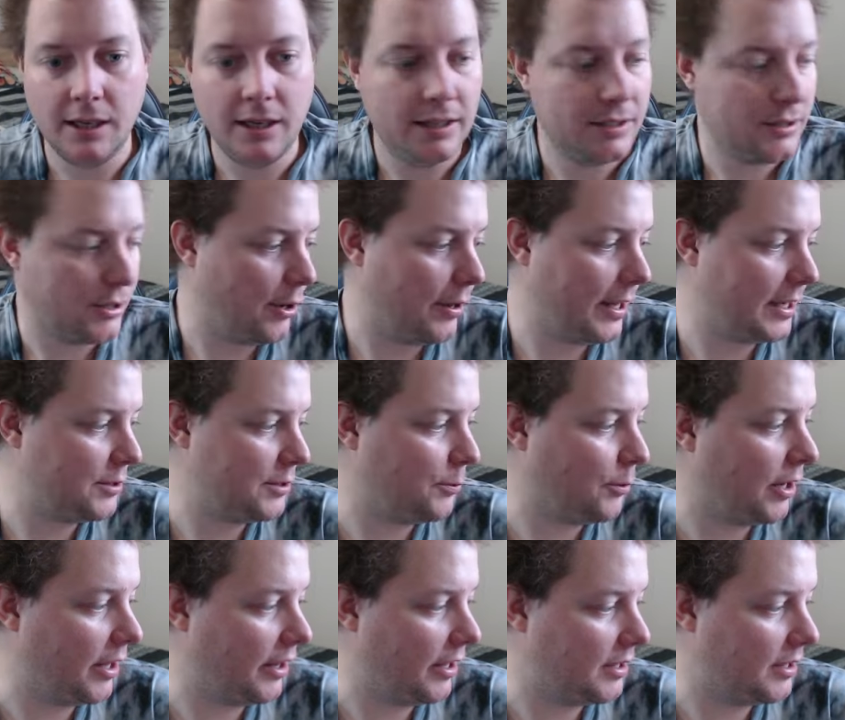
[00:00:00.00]
So that's
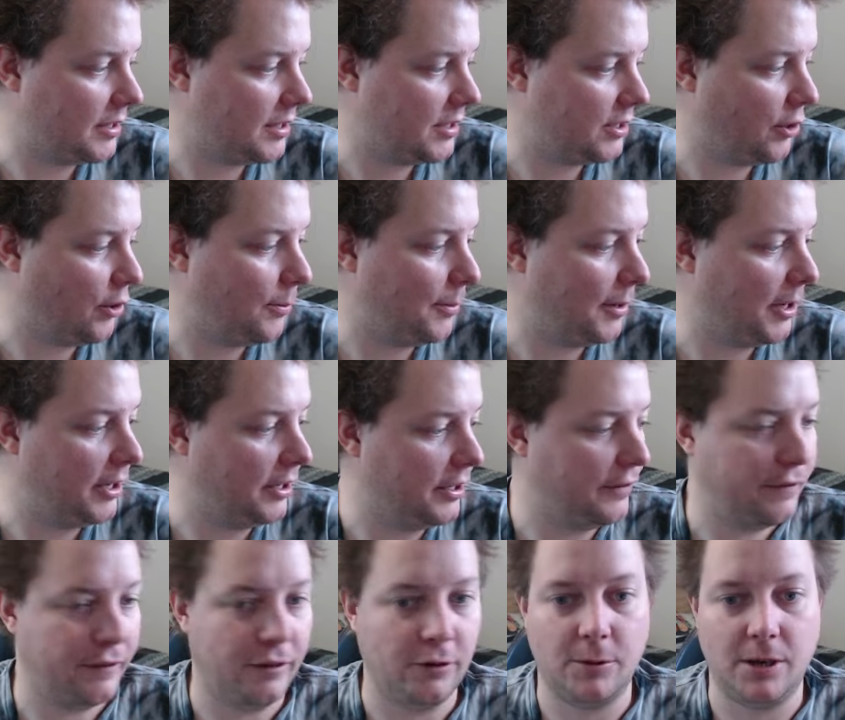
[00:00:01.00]
why there's so many
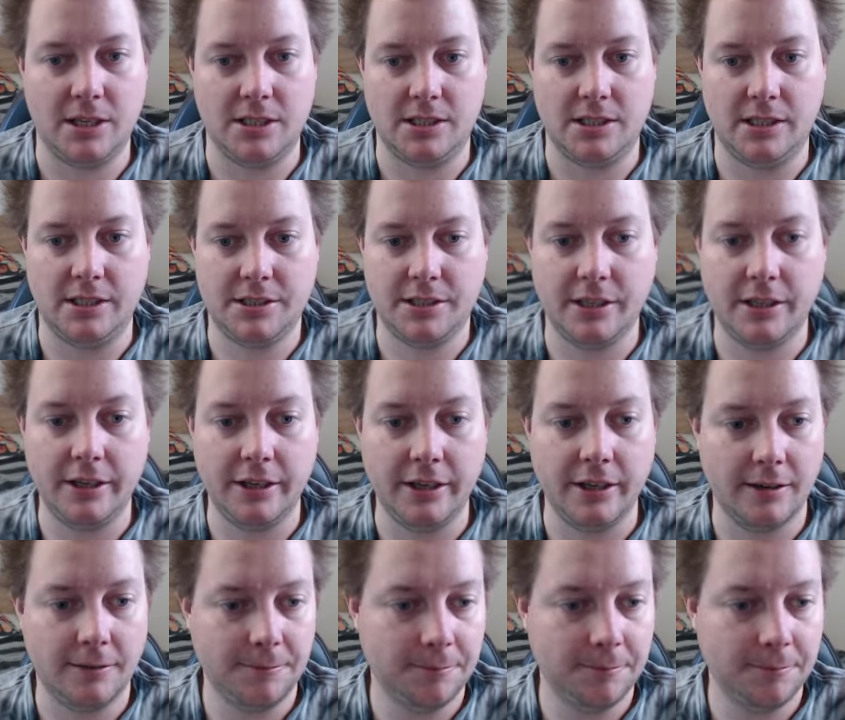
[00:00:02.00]
different ones listed here.